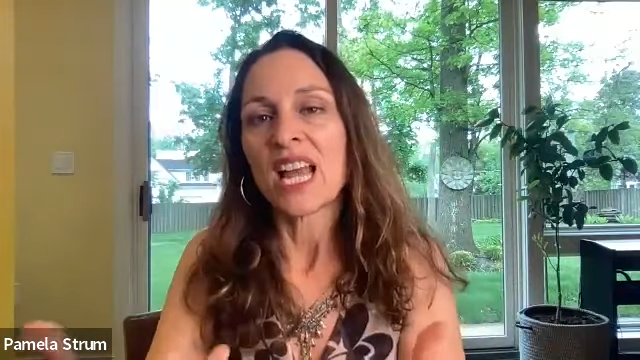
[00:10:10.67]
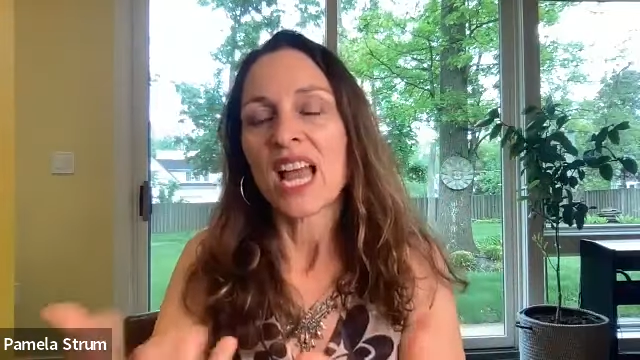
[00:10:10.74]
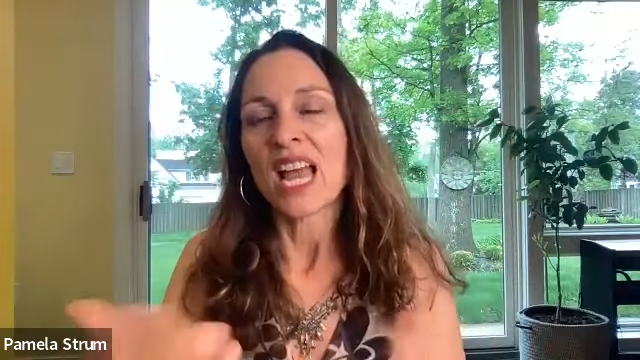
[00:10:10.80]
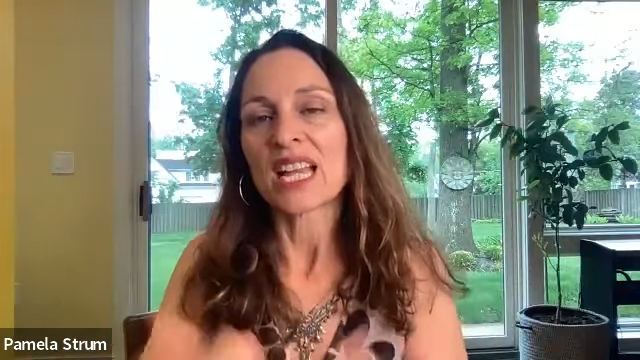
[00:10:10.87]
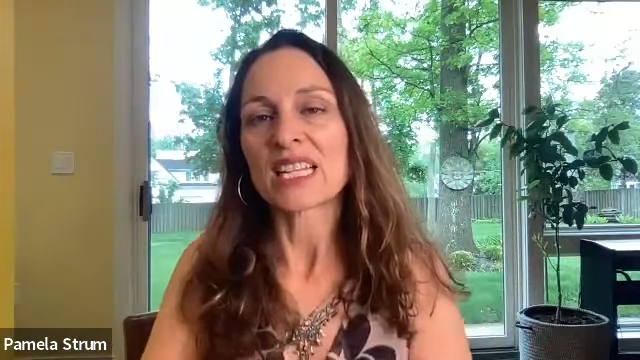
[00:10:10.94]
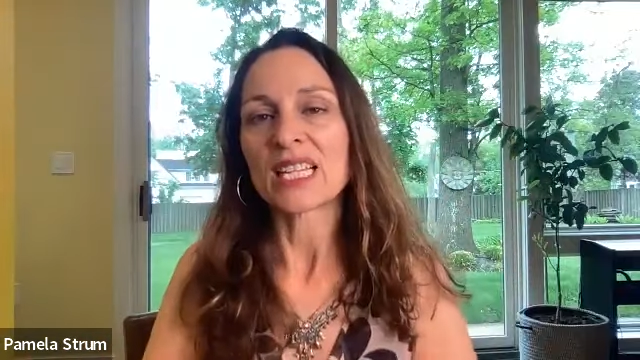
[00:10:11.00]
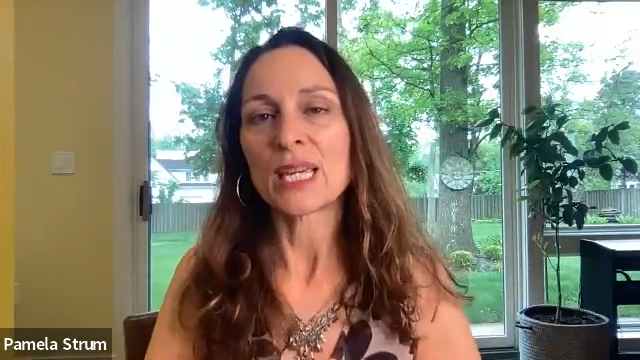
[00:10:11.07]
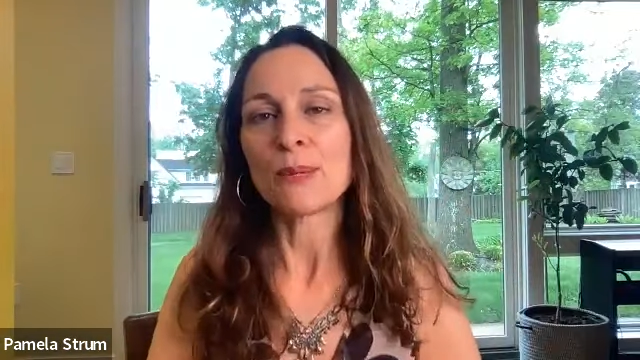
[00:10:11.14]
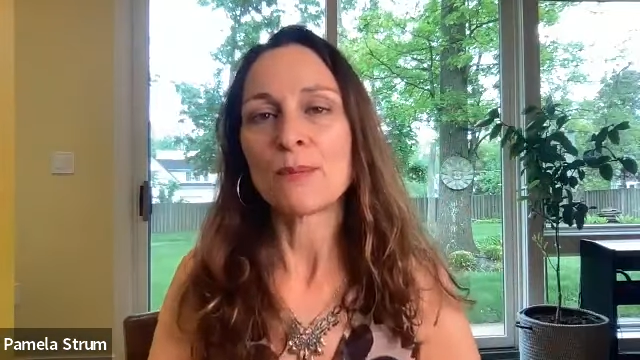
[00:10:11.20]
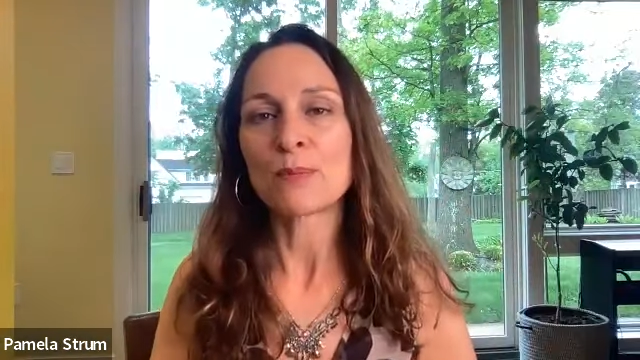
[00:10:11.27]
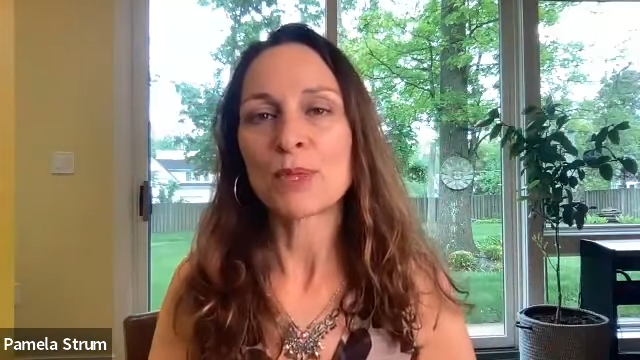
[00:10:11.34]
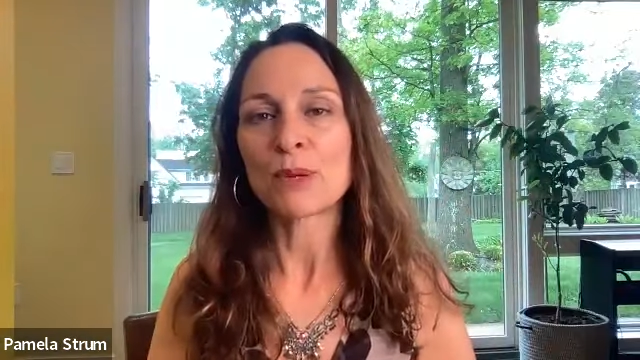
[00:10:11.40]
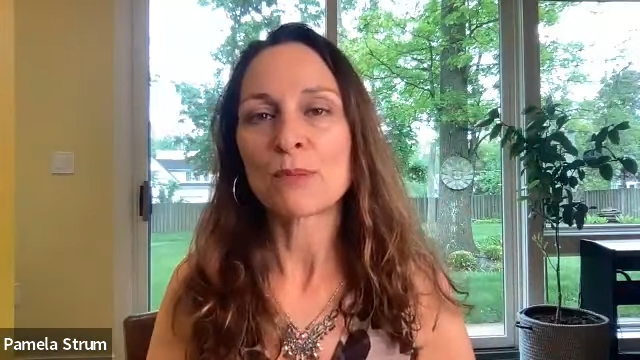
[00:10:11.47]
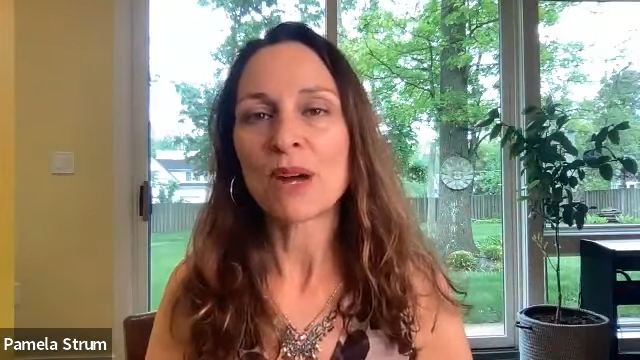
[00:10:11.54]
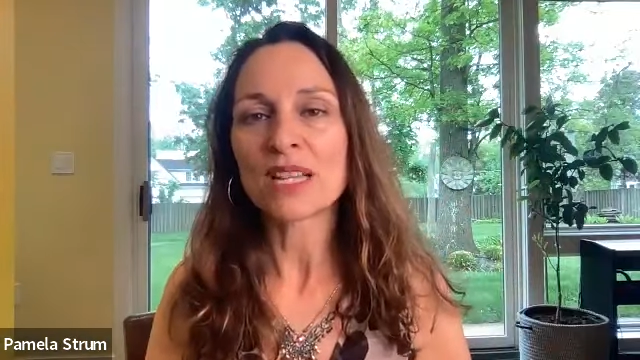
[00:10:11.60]
and keep
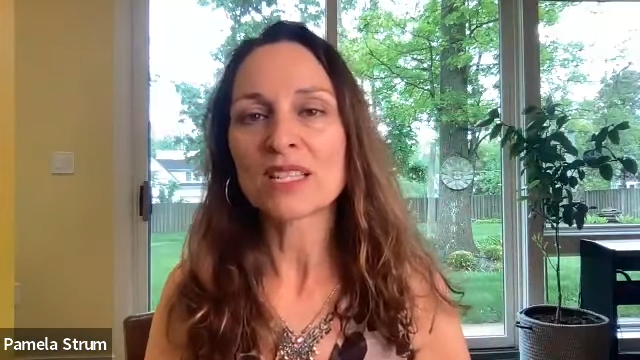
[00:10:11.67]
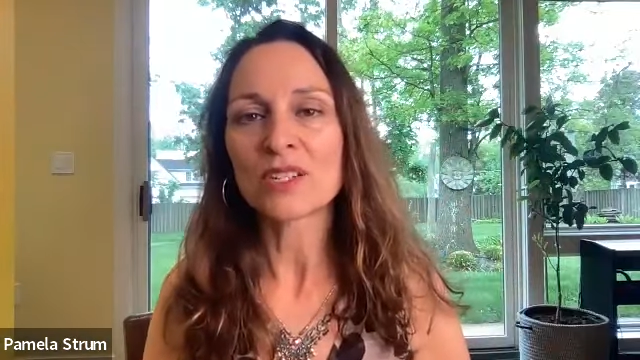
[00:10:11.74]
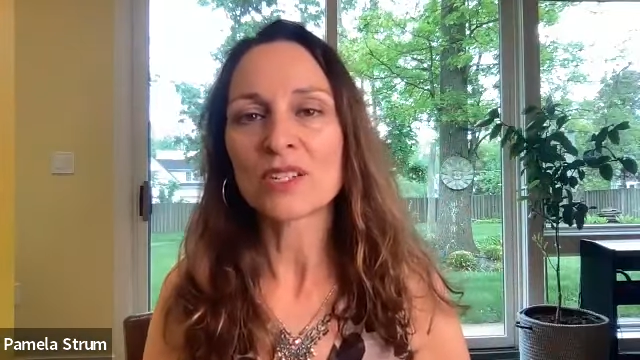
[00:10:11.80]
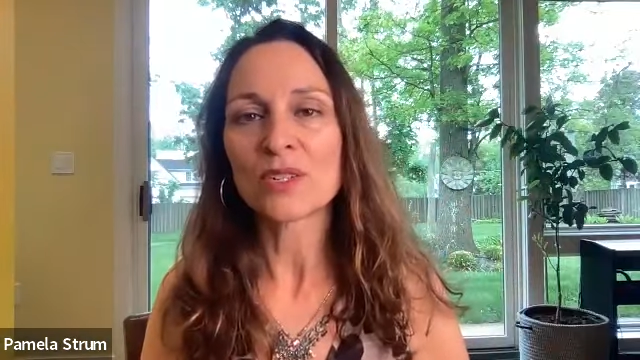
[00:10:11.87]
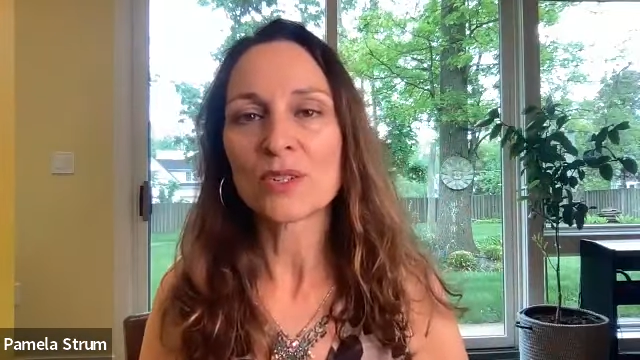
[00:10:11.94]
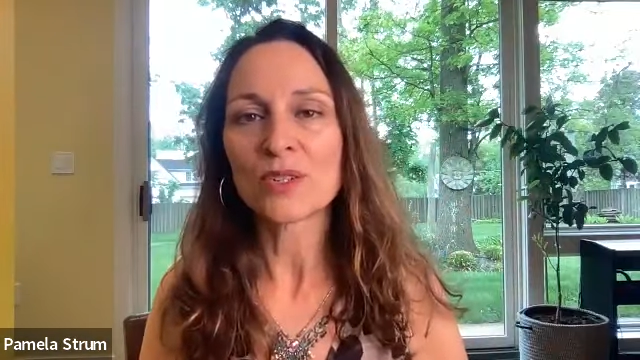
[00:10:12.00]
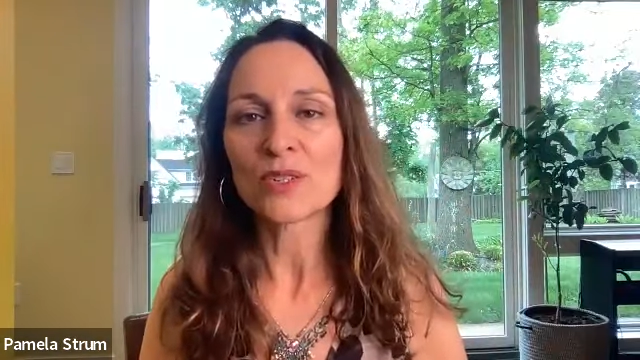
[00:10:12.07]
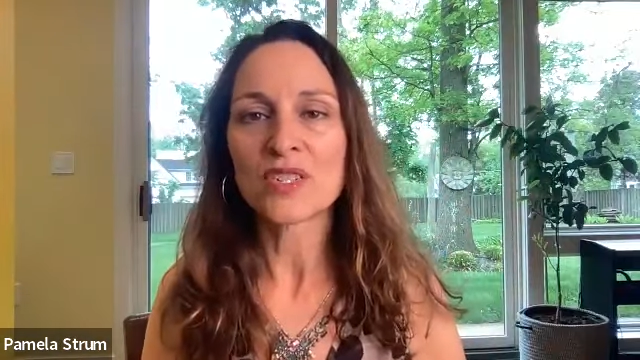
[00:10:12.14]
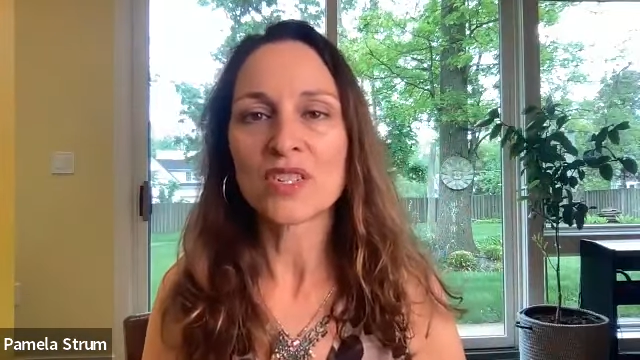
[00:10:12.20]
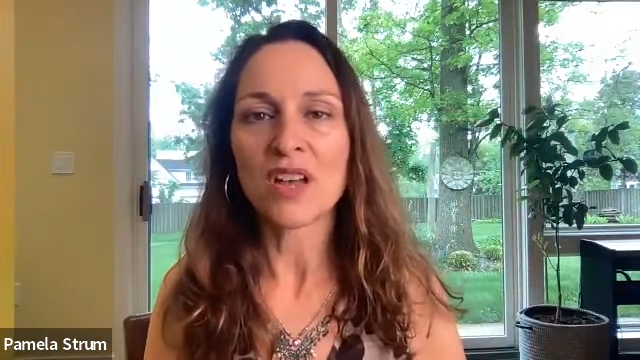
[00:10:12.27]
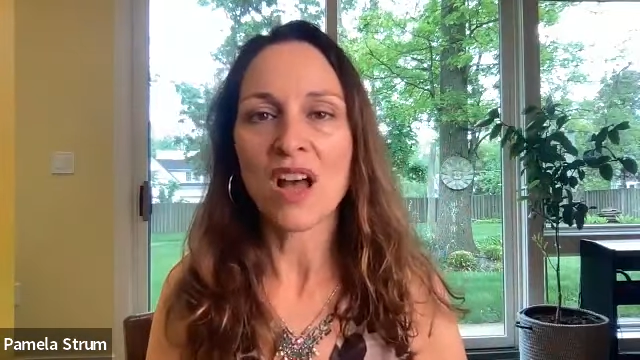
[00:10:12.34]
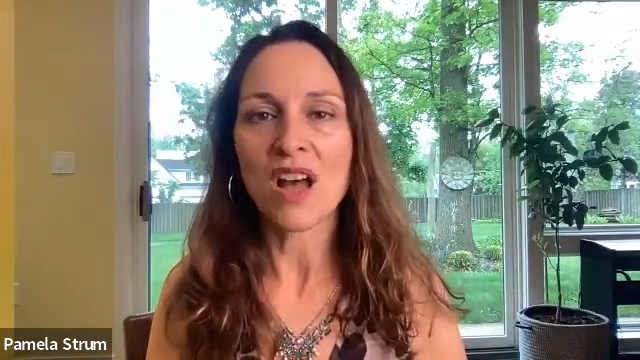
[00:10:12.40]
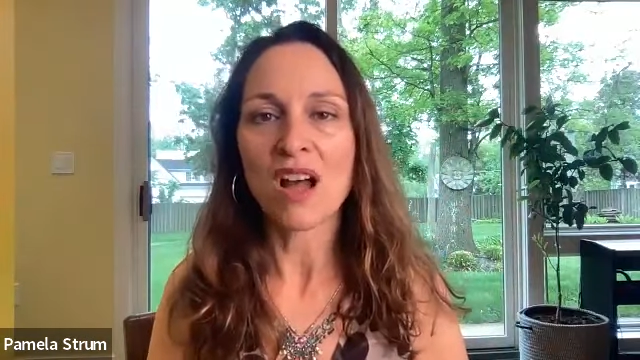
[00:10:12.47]
the muscles